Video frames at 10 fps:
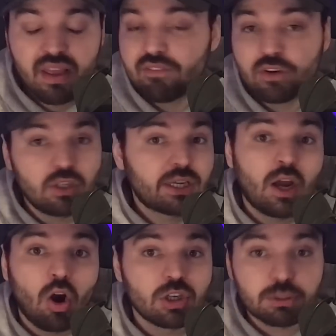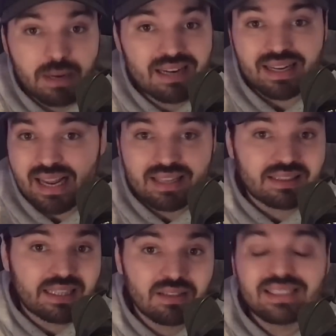If we look at Arch Manning, in
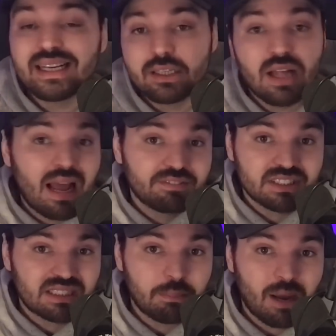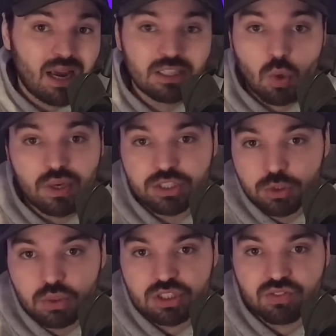theory, he'll have to sit behind Quinn
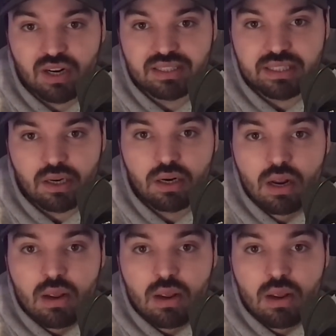Ewers for a year.